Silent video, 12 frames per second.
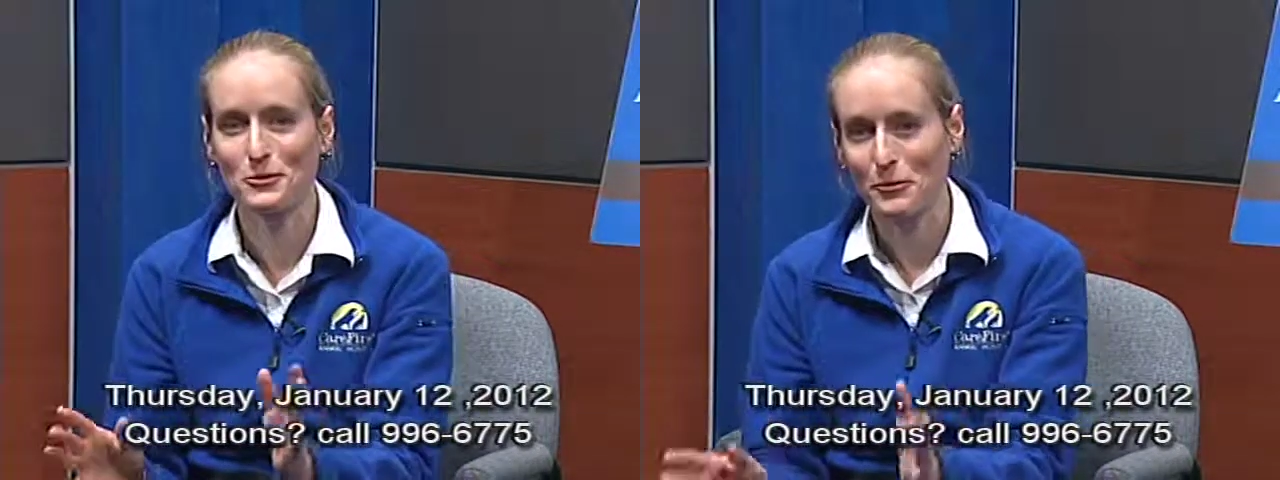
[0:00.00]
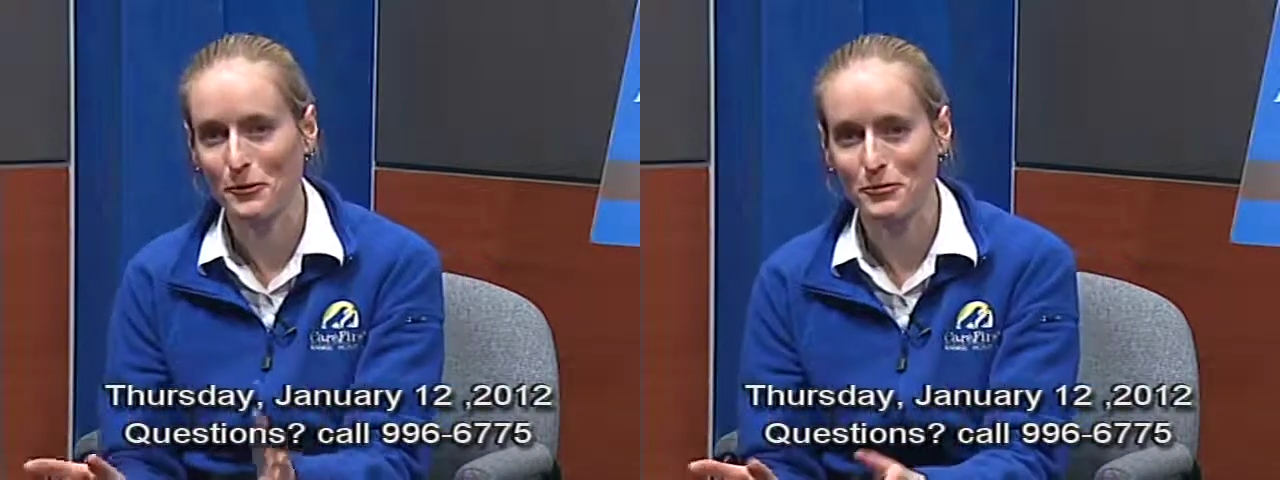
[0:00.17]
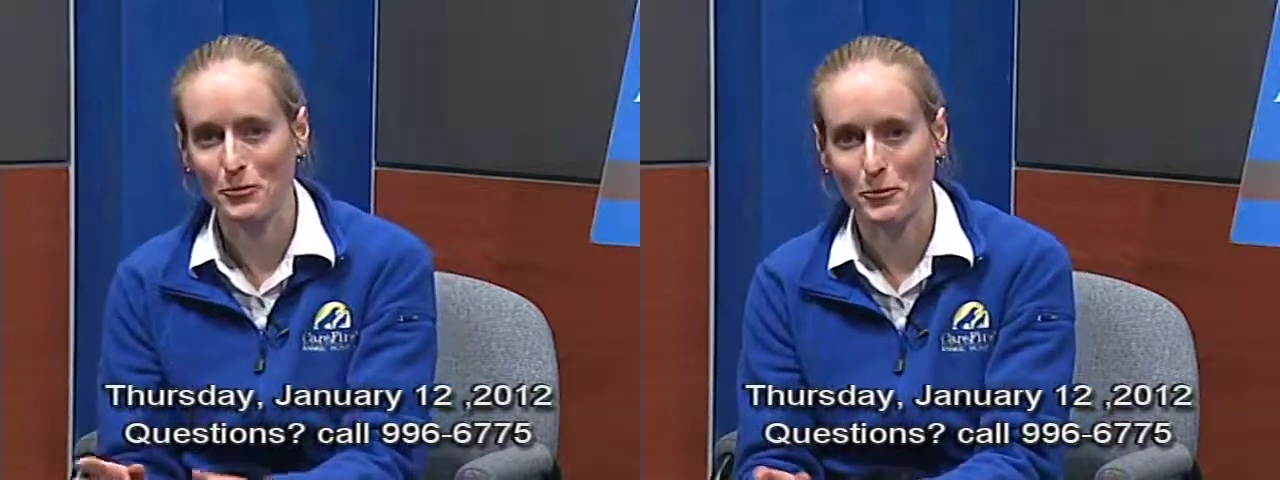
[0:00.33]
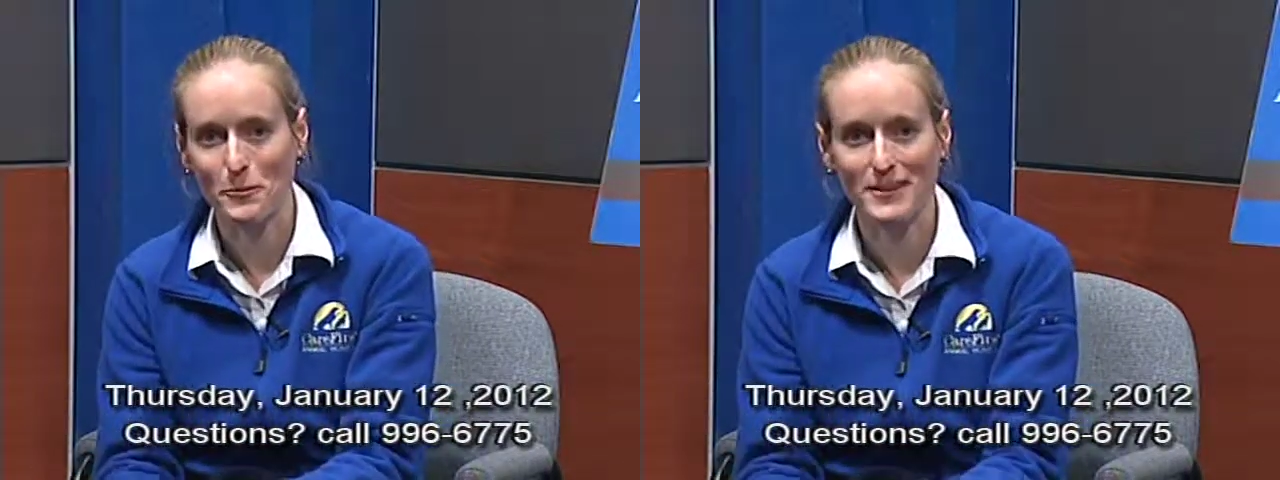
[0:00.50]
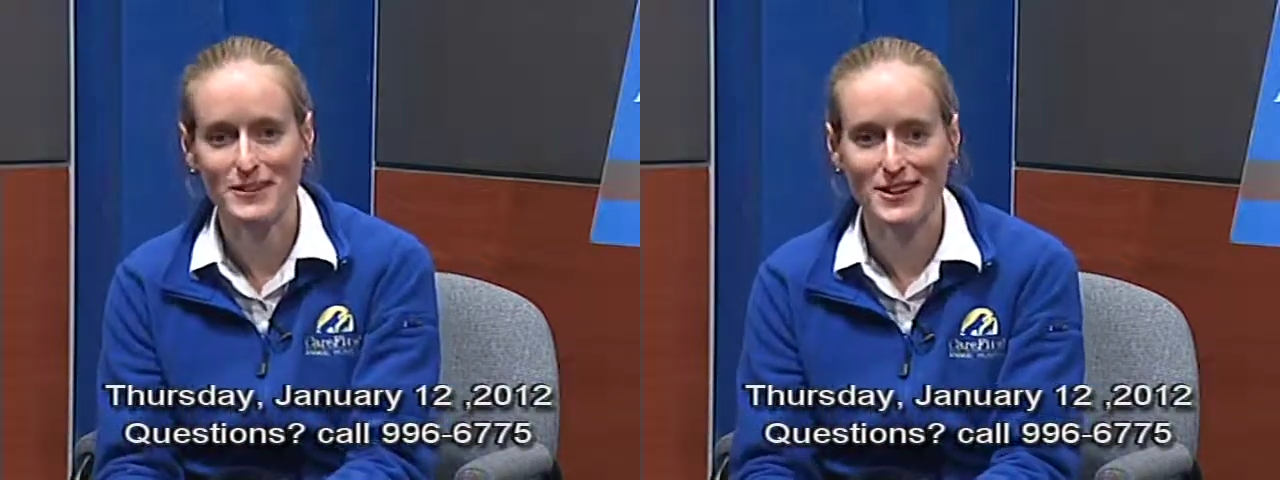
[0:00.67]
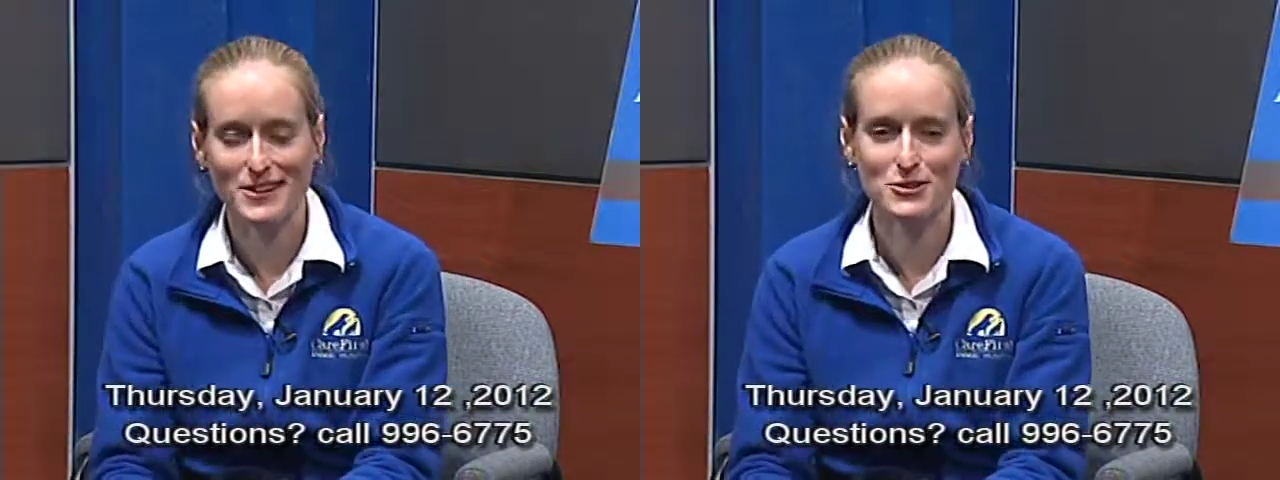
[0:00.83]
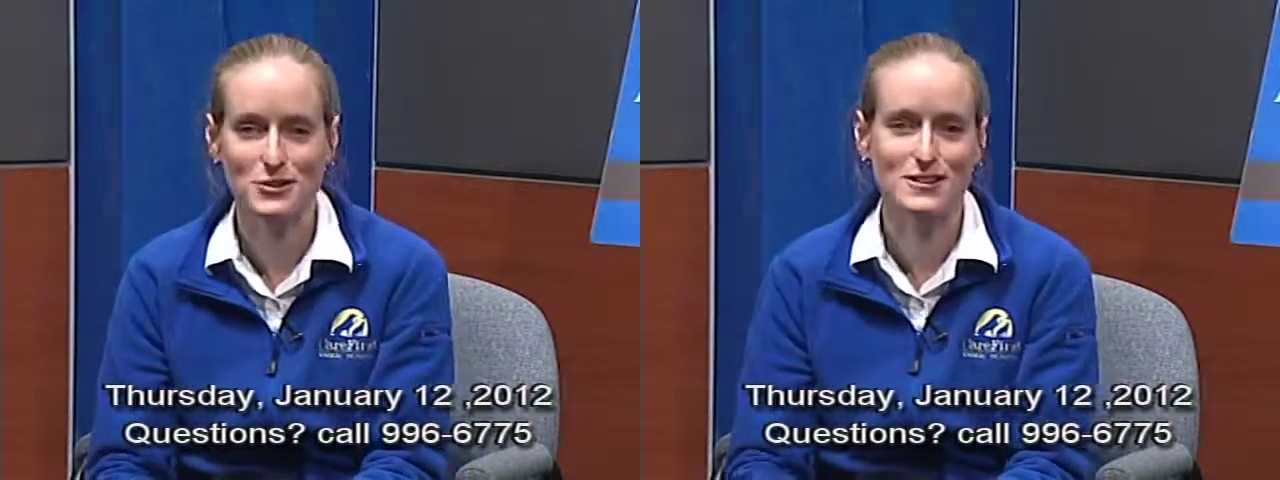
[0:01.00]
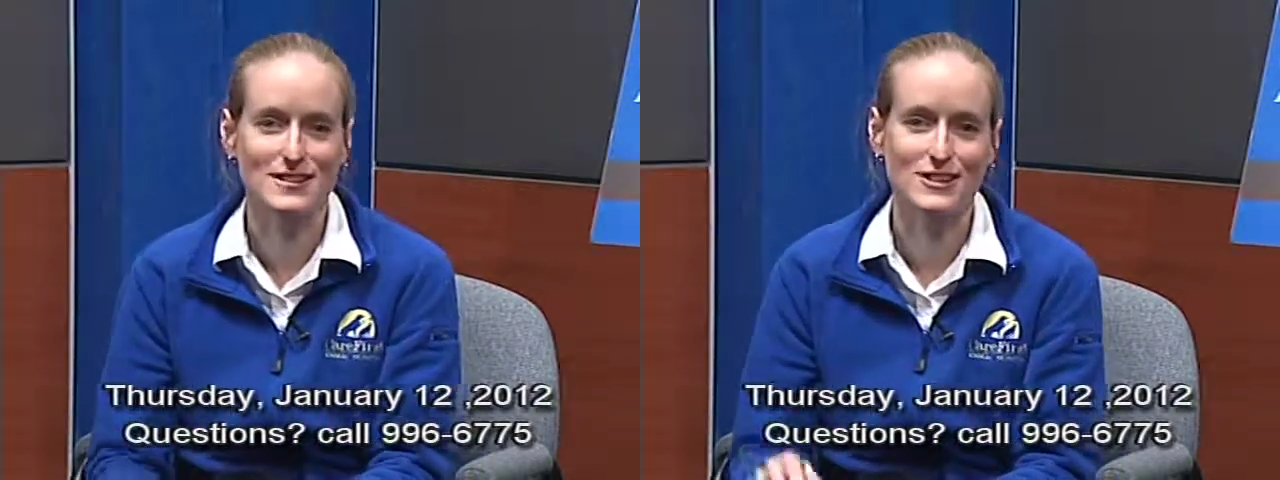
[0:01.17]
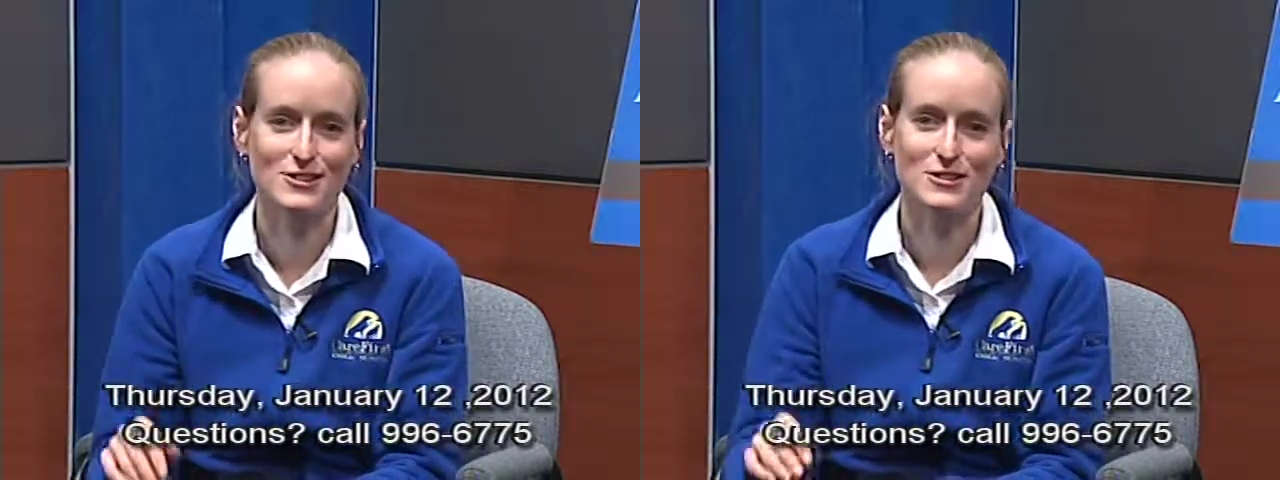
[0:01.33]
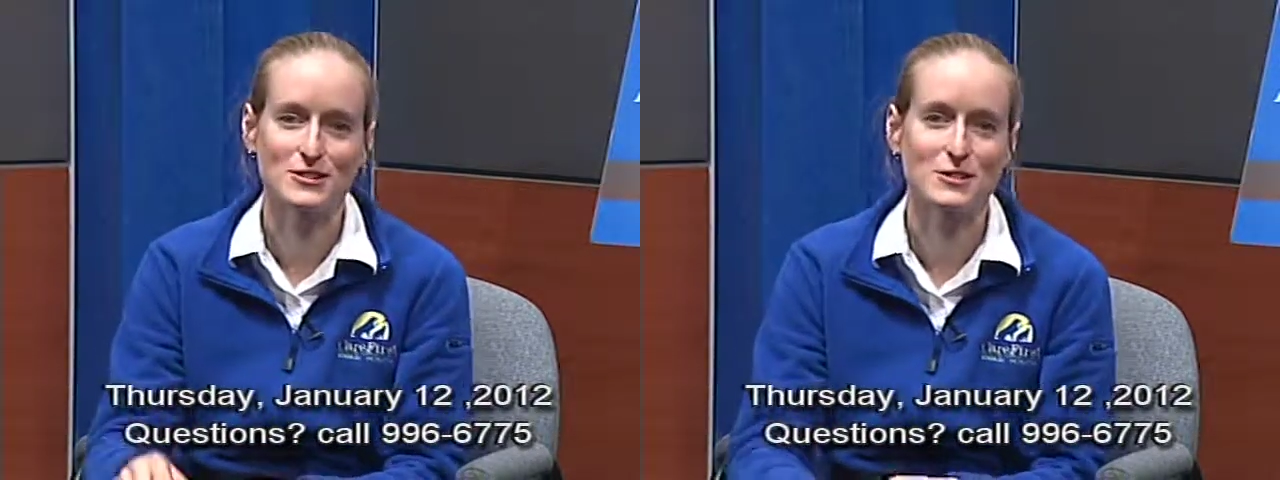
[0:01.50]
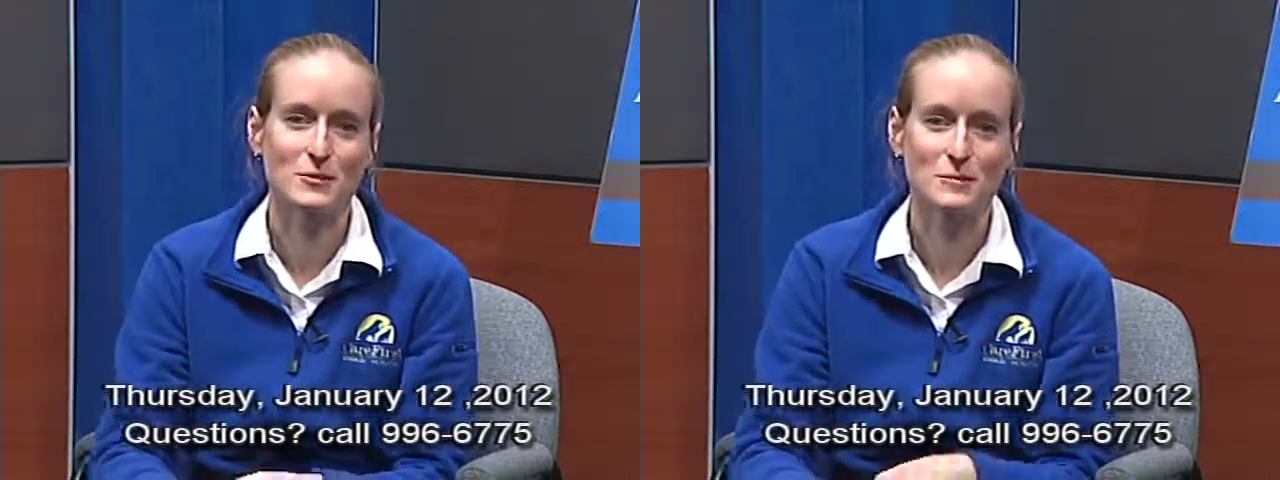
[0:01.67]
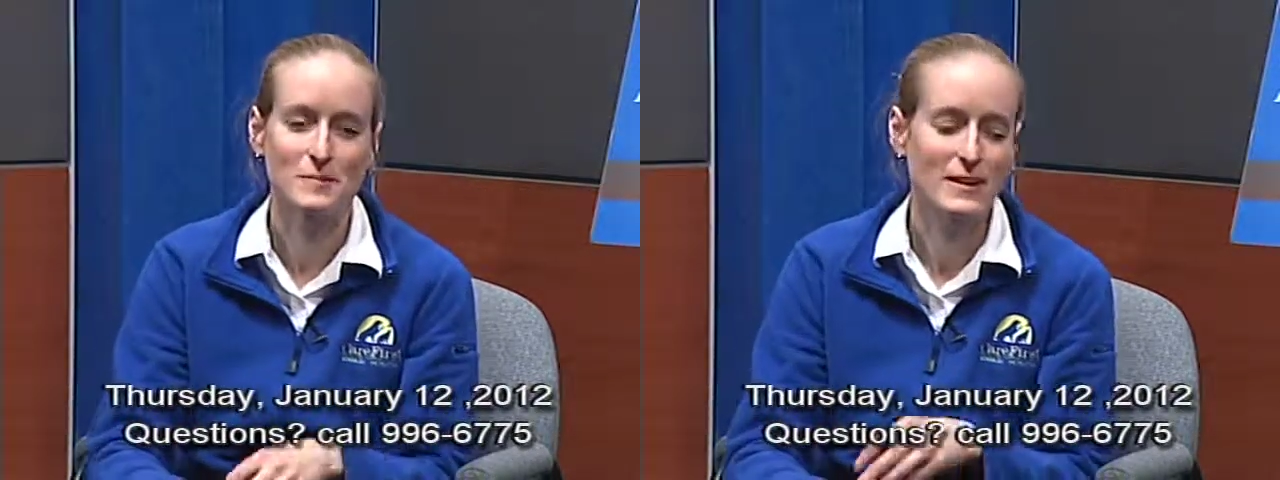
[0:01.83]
one form that's actually contagious. So